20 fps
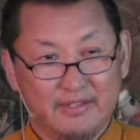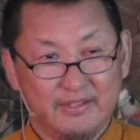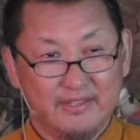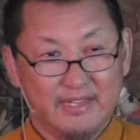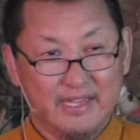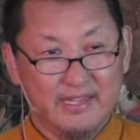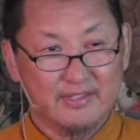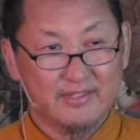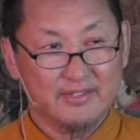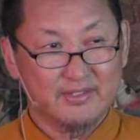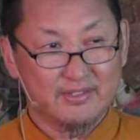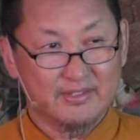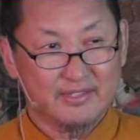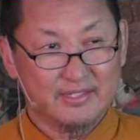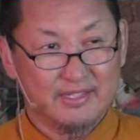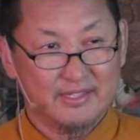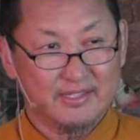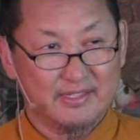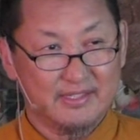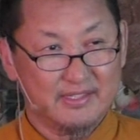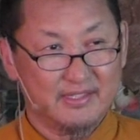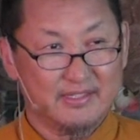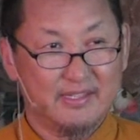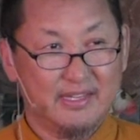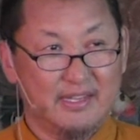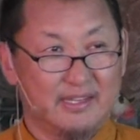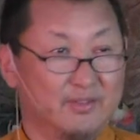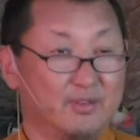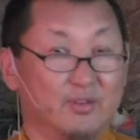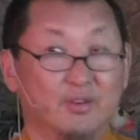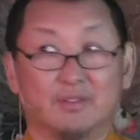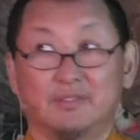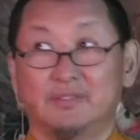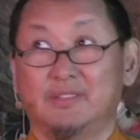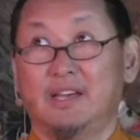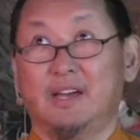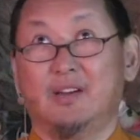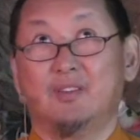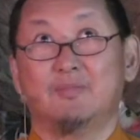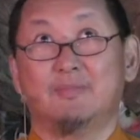dangerous things. It's like, oh,
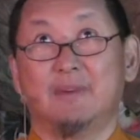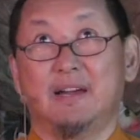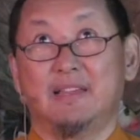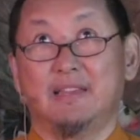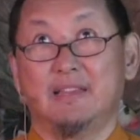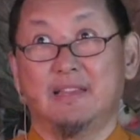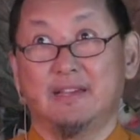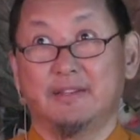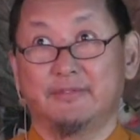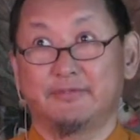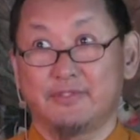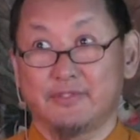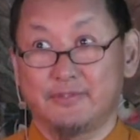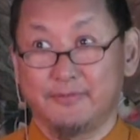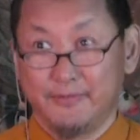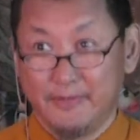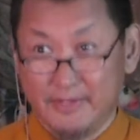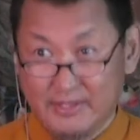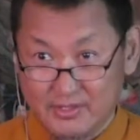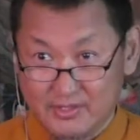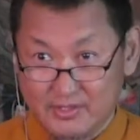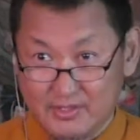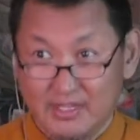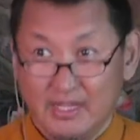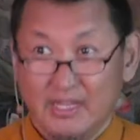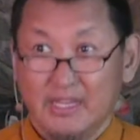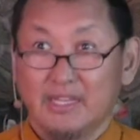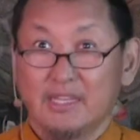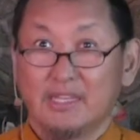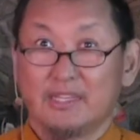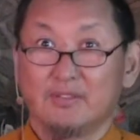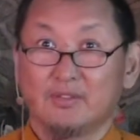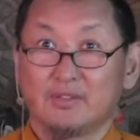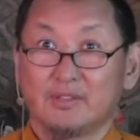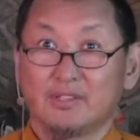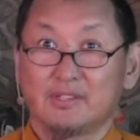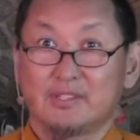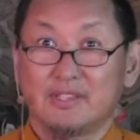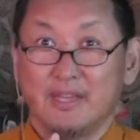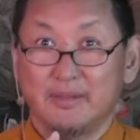now my life is finished. He all
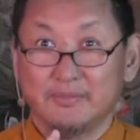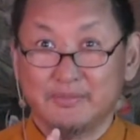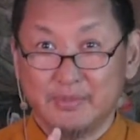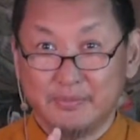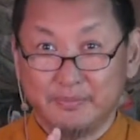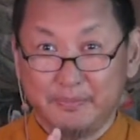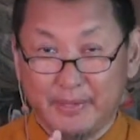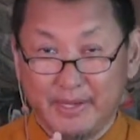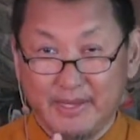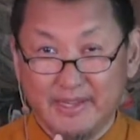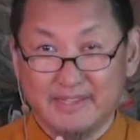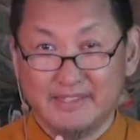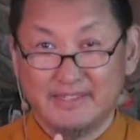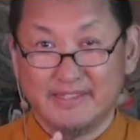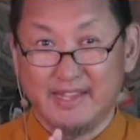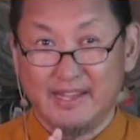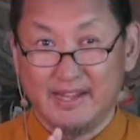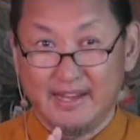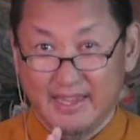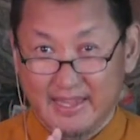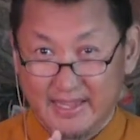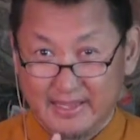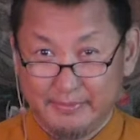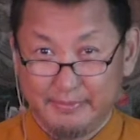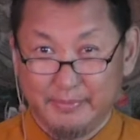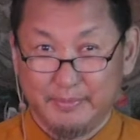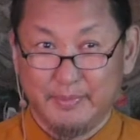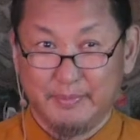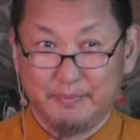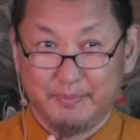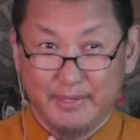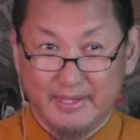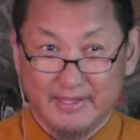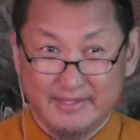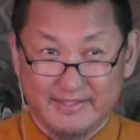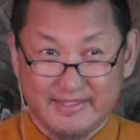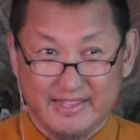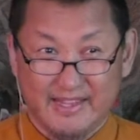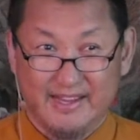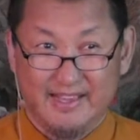the time says, please, Tara, help me,
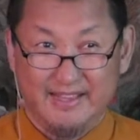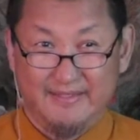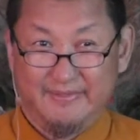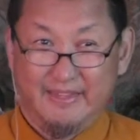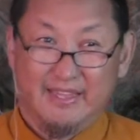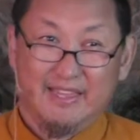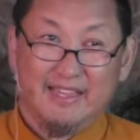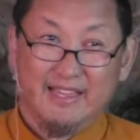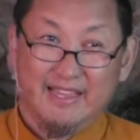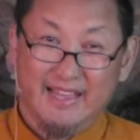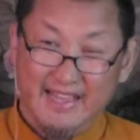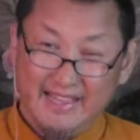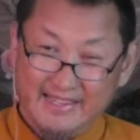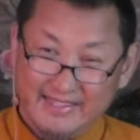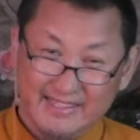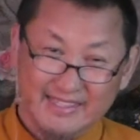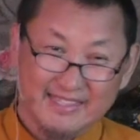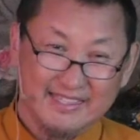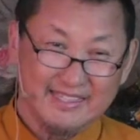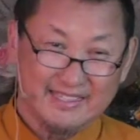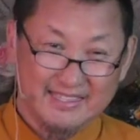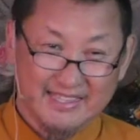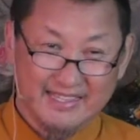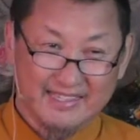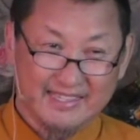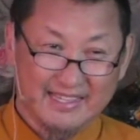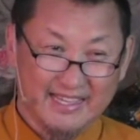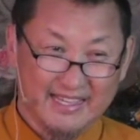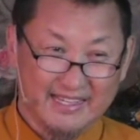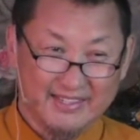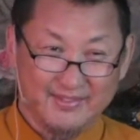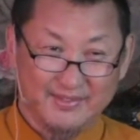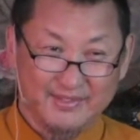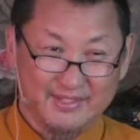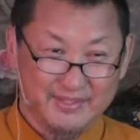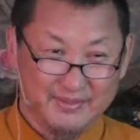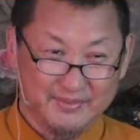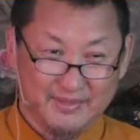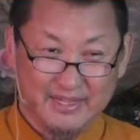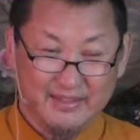please, Tara, help. And he like kind of
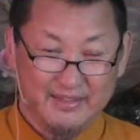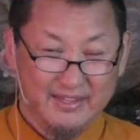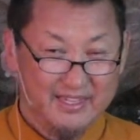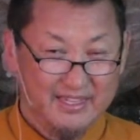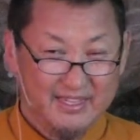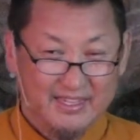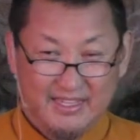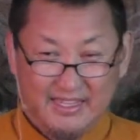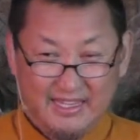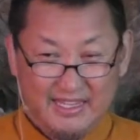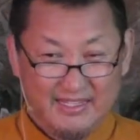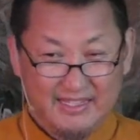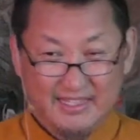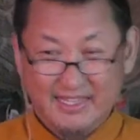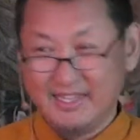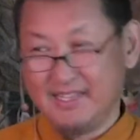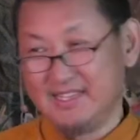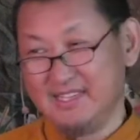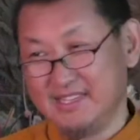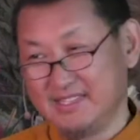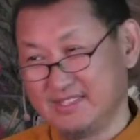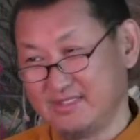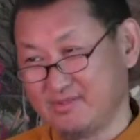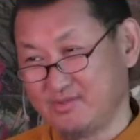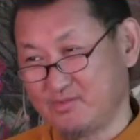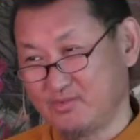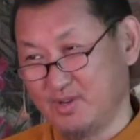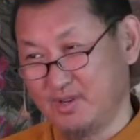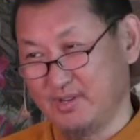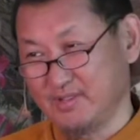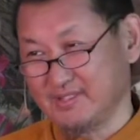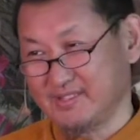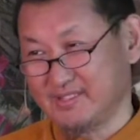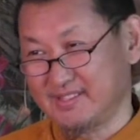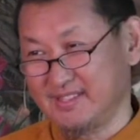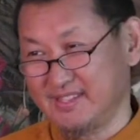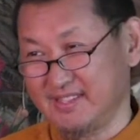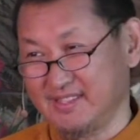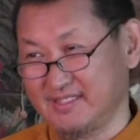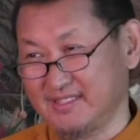survive. And then he's a
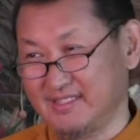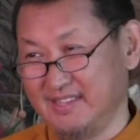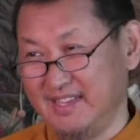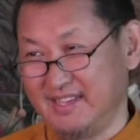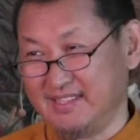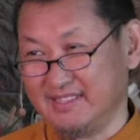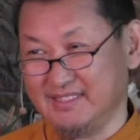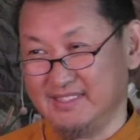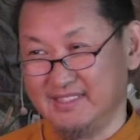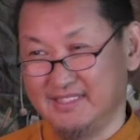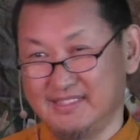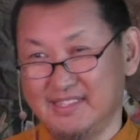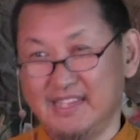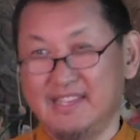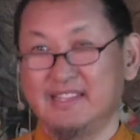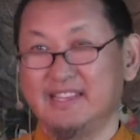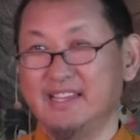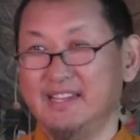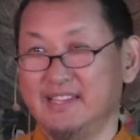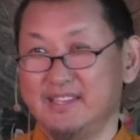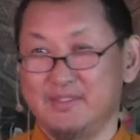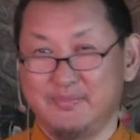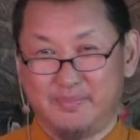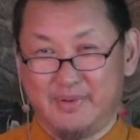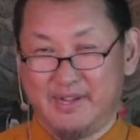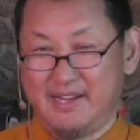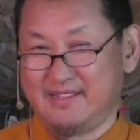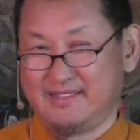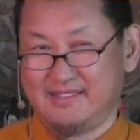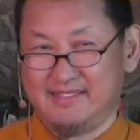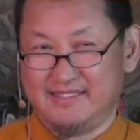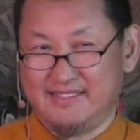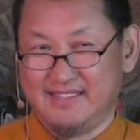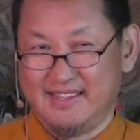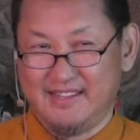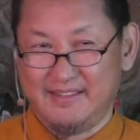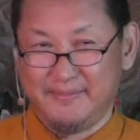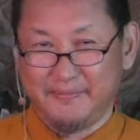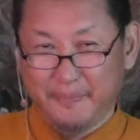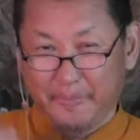trust, he's like this, and then he practiced
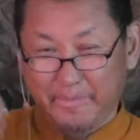Tara.